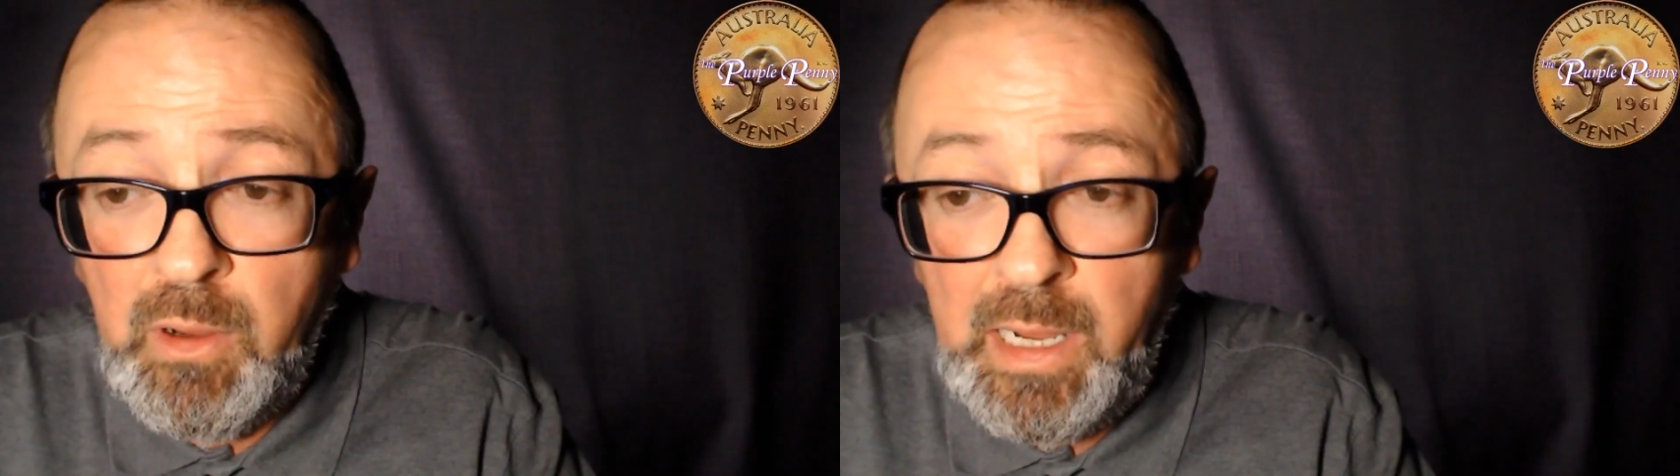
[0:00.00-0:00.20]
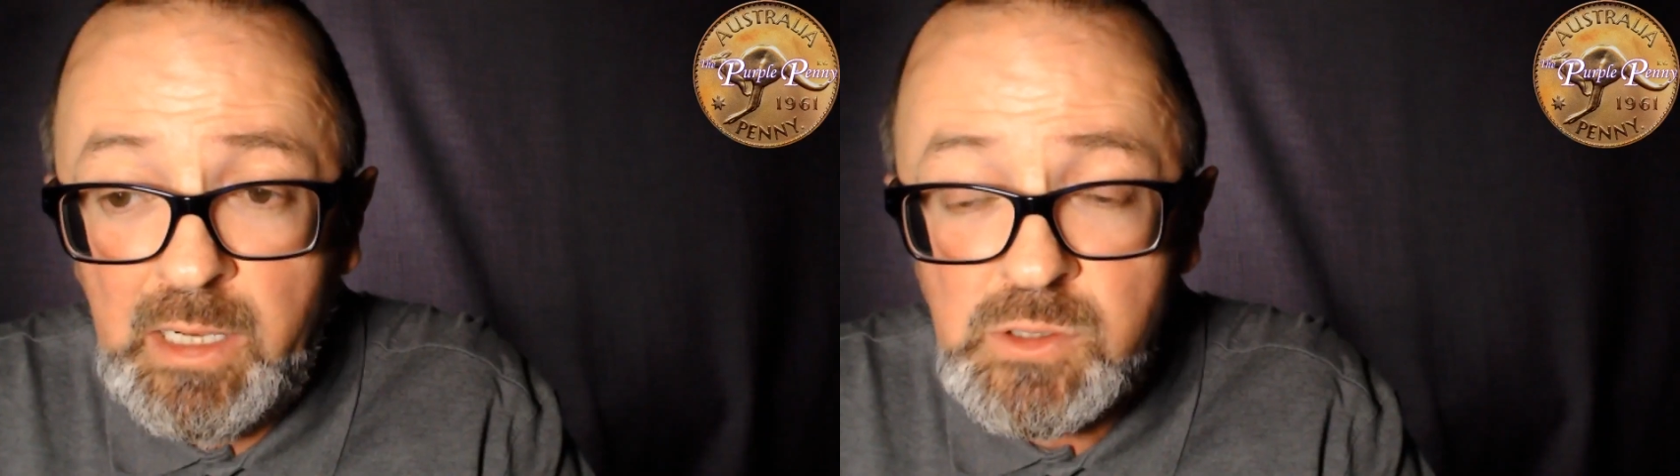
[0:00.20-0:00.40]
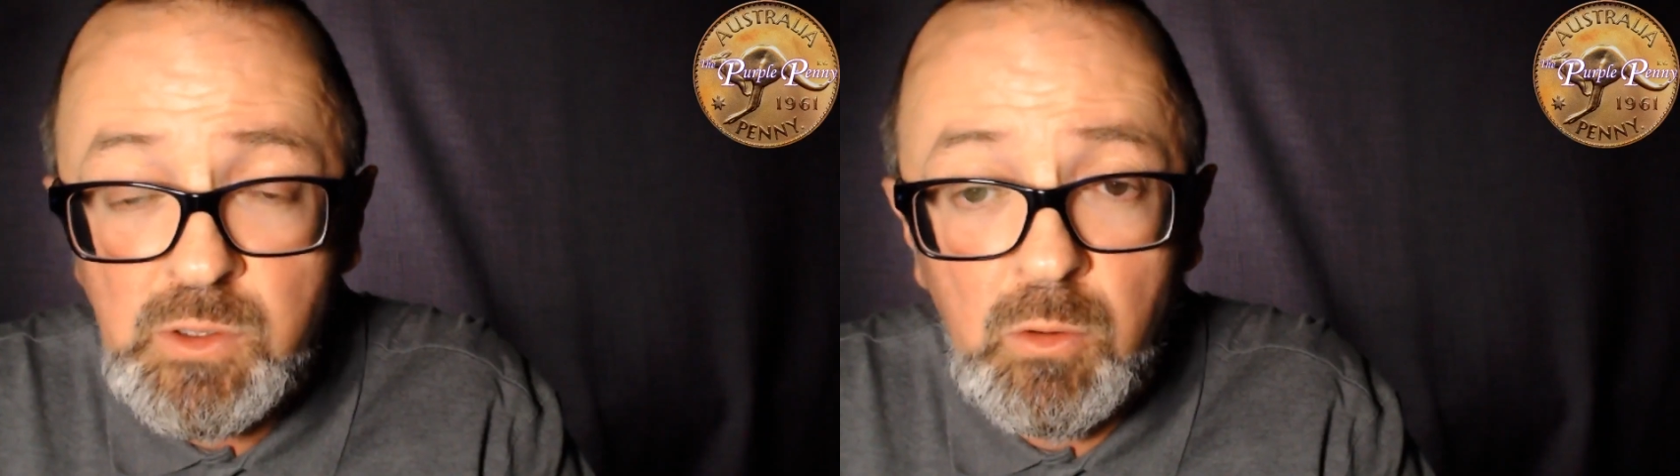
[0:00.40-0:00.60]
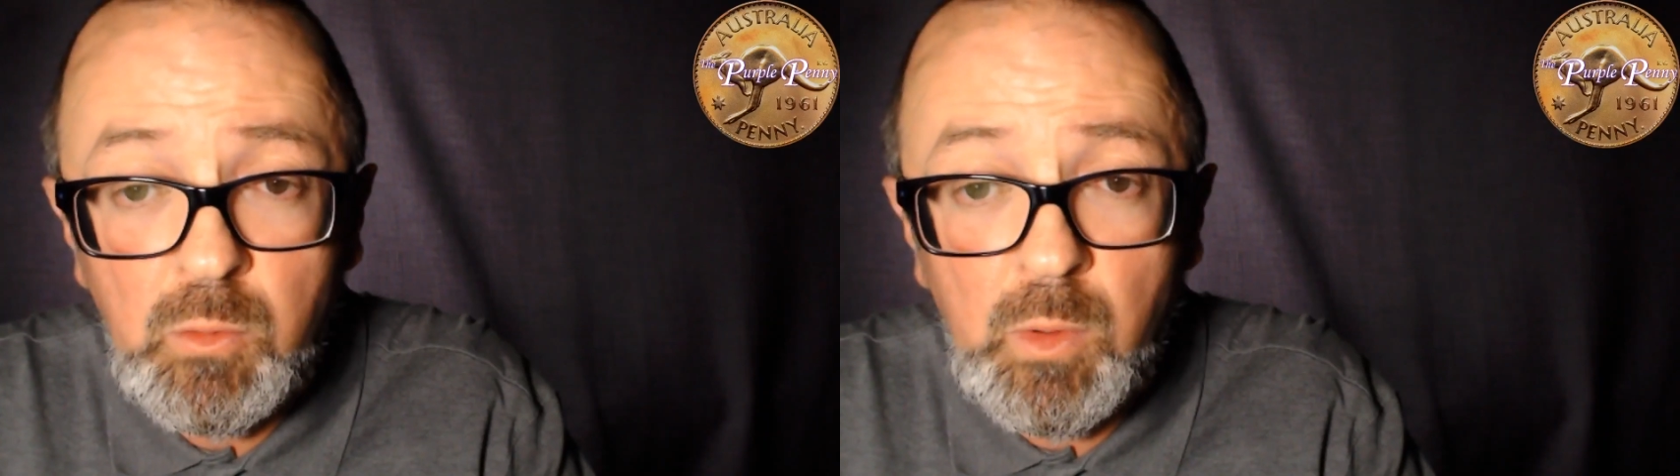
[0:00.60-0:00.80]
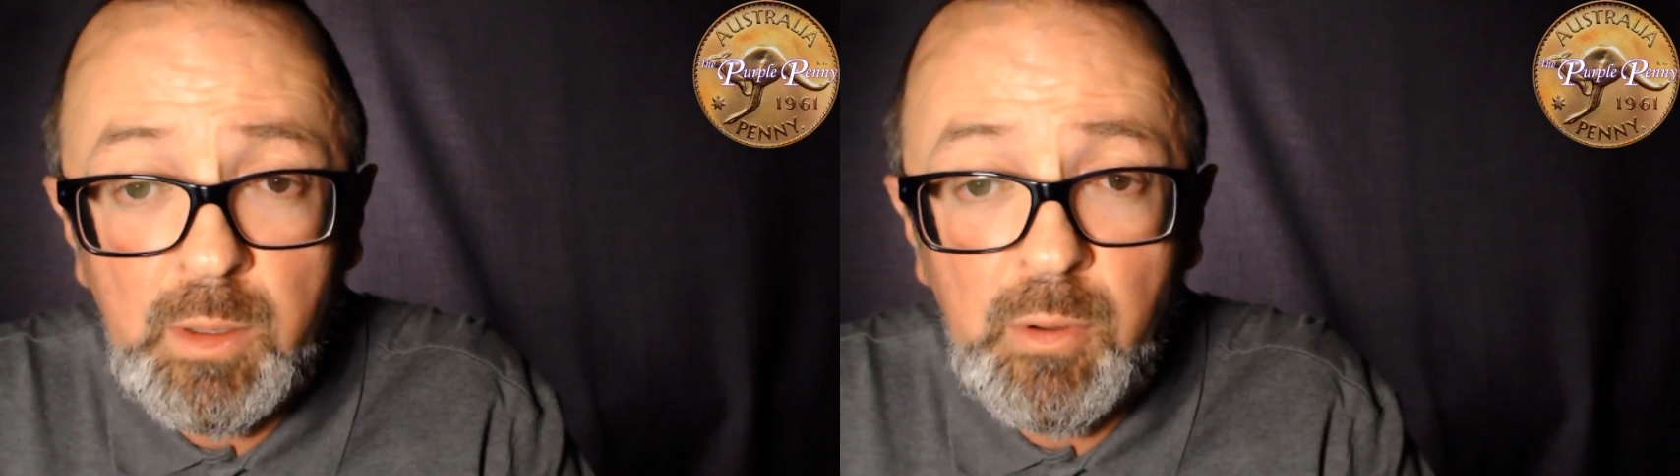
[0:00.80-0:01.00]

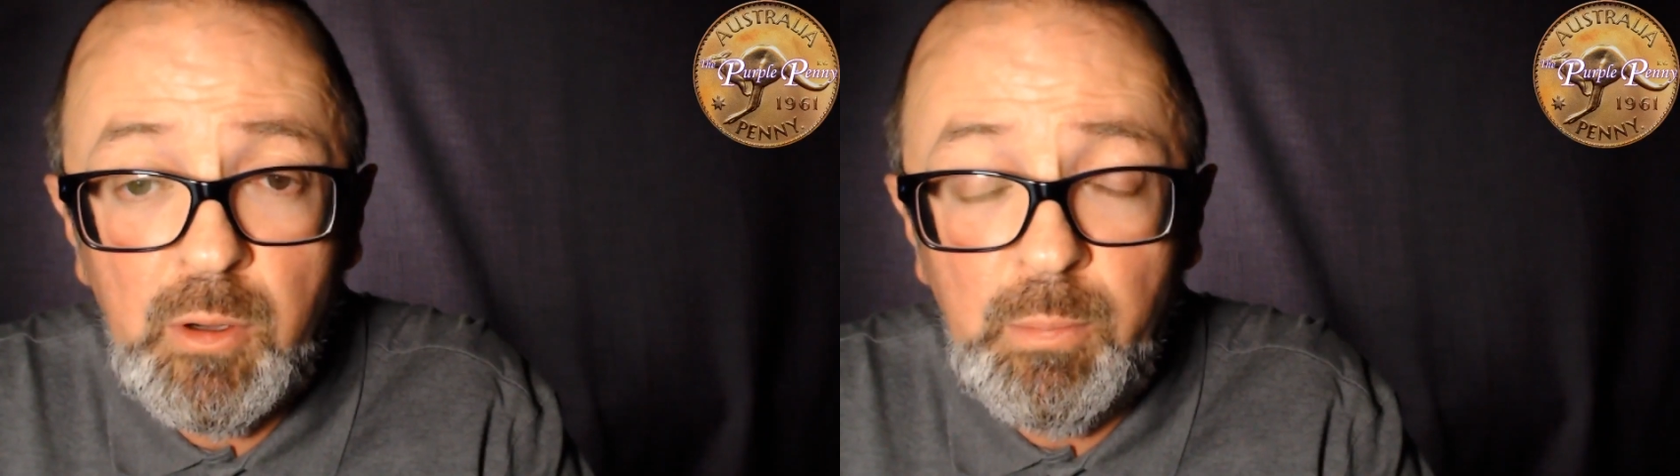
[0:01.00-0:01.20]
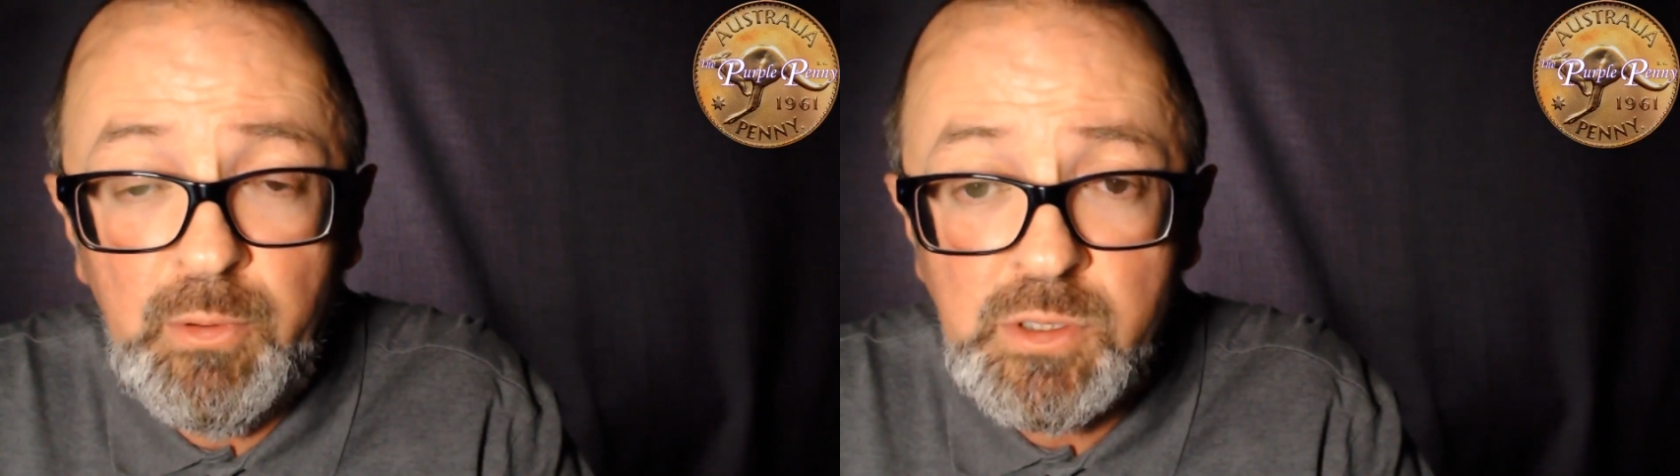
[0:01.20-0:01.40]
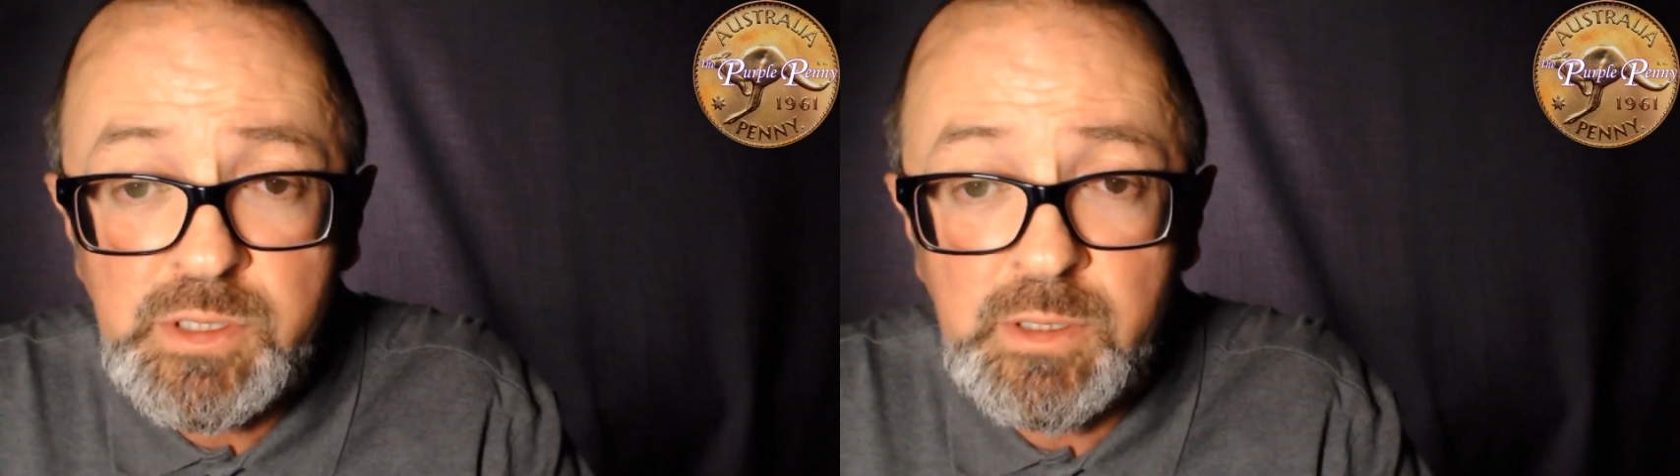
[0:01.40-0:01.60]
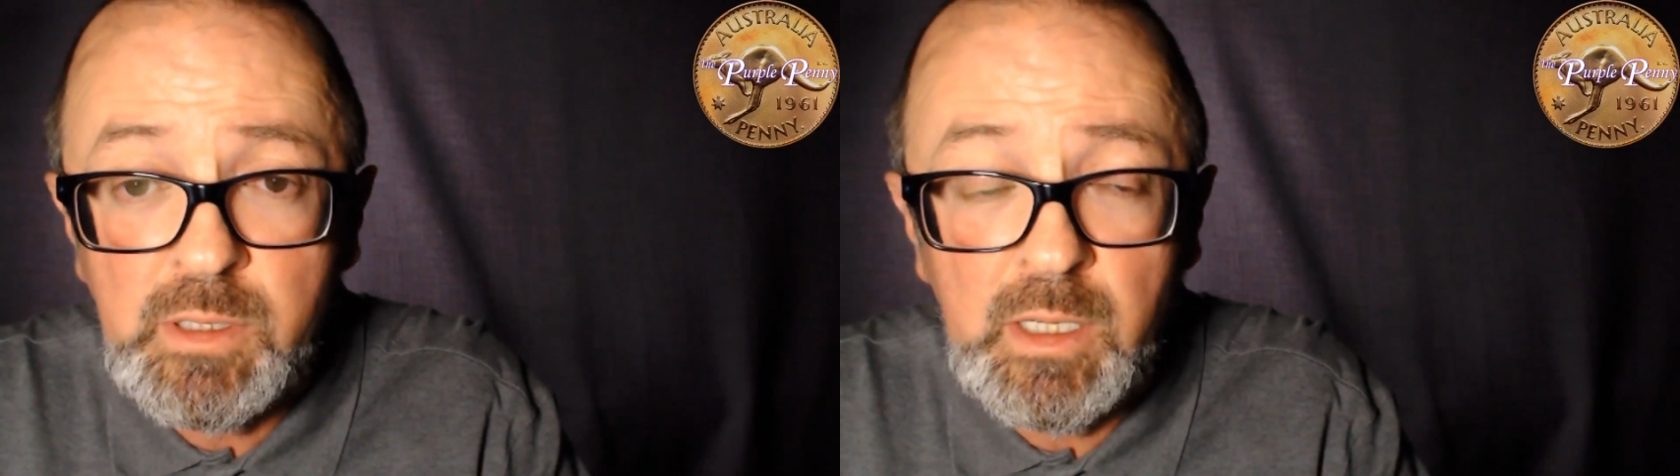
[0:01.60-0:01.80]
household, 1 per person,